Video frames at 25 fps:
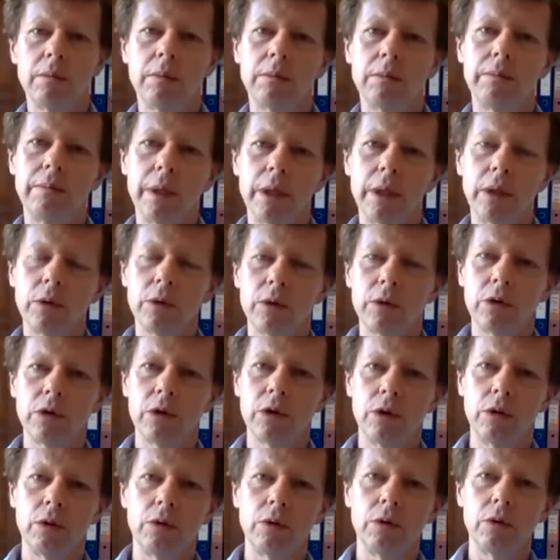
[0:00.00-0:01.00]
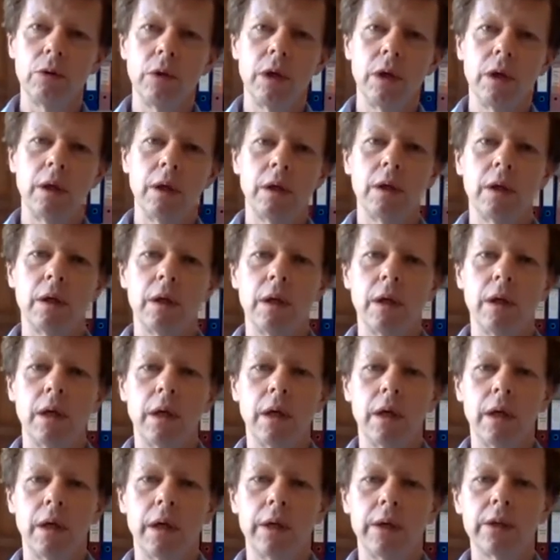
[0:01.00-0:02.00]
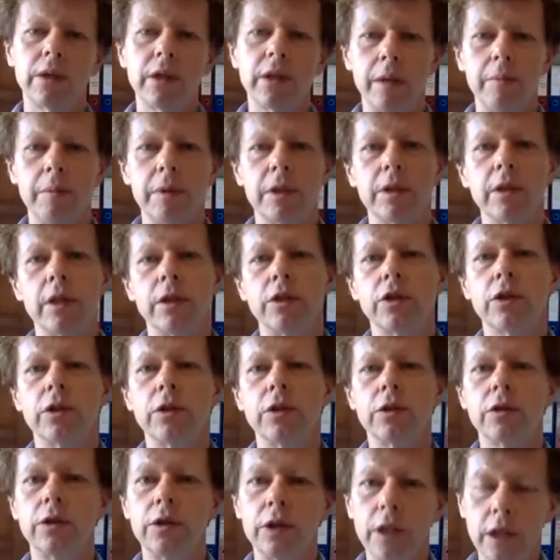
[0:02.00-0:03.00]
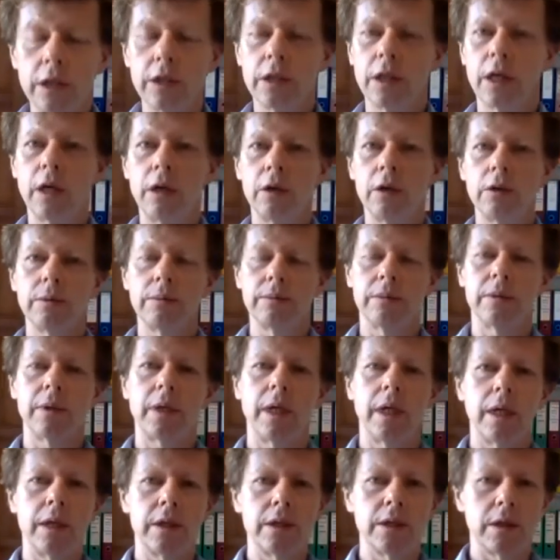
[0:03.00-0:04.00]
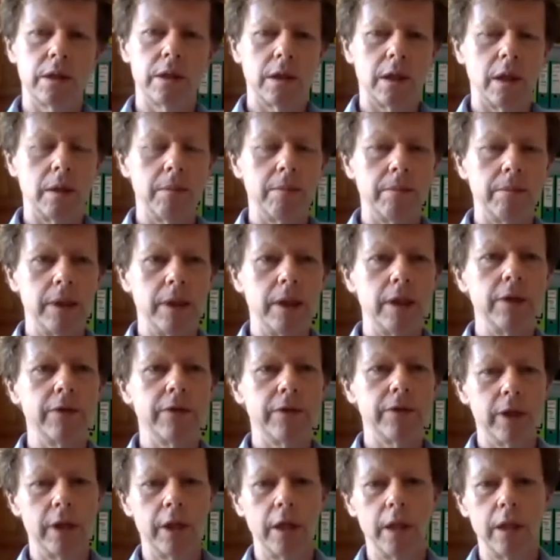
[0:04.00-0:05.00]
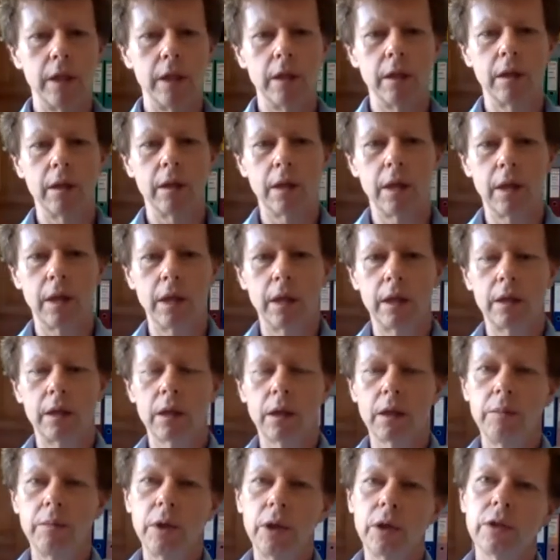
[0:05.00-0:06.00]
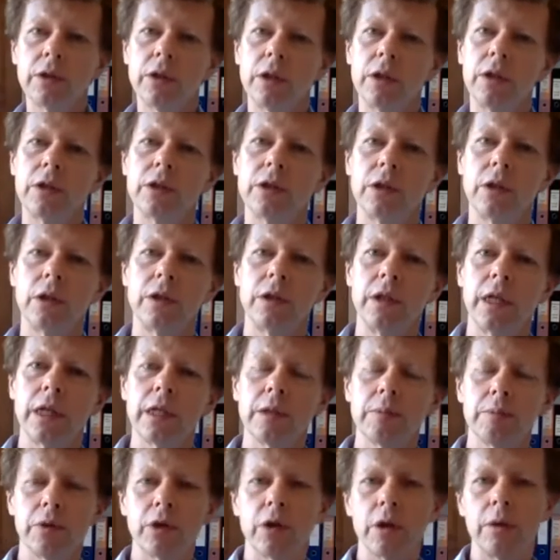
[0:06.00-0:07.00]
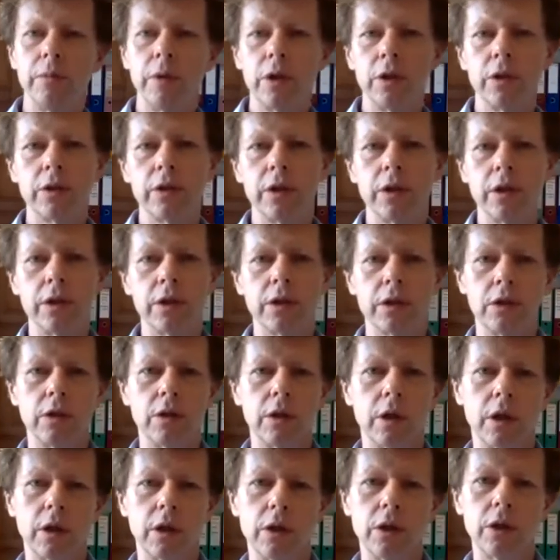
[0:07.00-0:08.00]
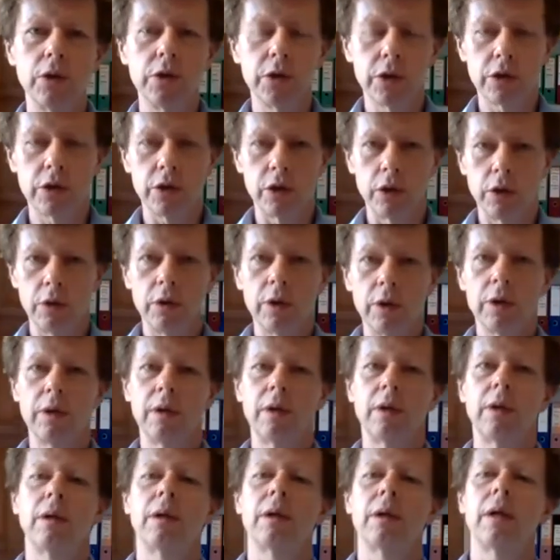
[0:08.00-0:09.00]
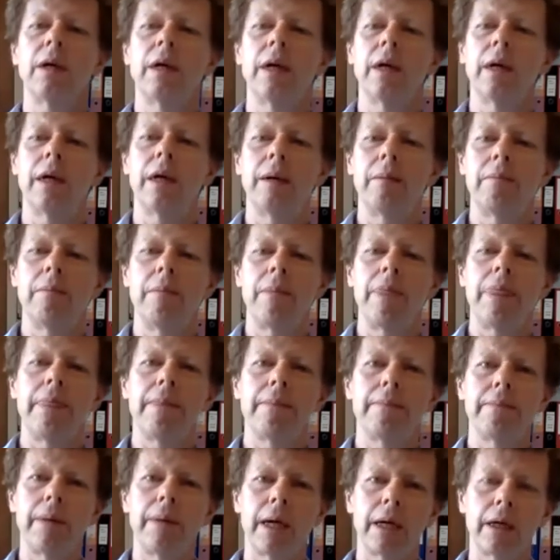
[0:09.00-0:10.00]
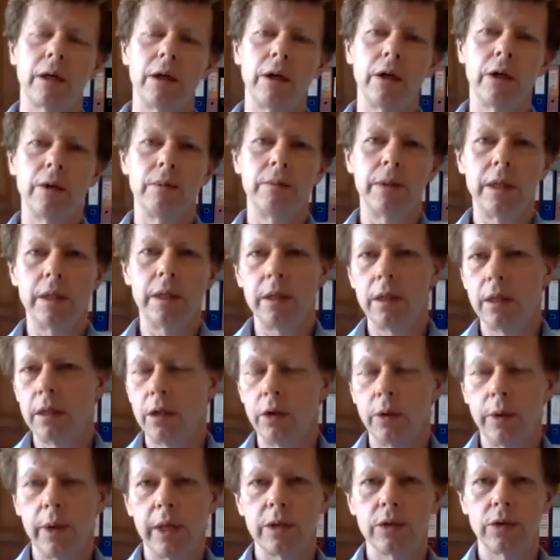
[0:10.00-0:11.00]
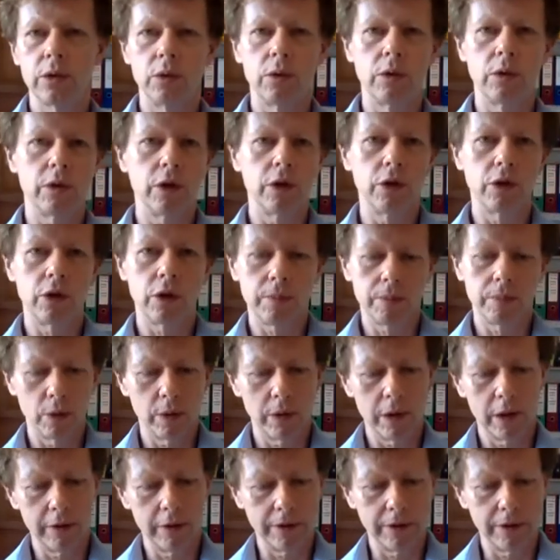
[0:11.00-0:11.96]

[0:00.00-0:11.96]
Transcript: built to the same attention to detail as I believe the communities, the diaspora communities are used to back home in the US or Europe or